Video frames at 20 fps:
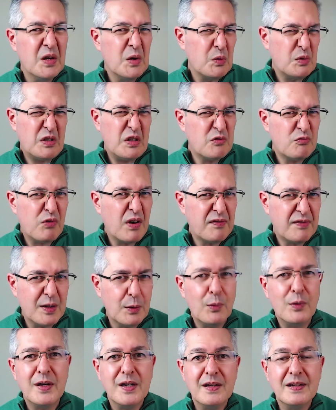which is roughly
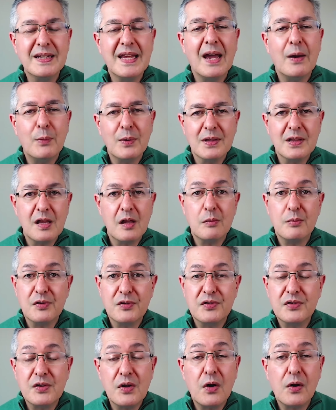what you'd get with global
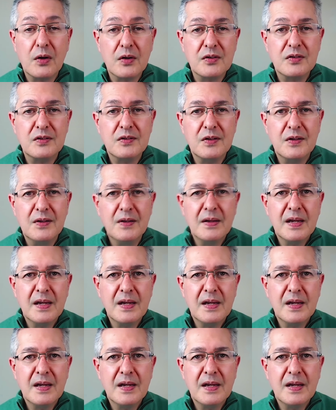stocks,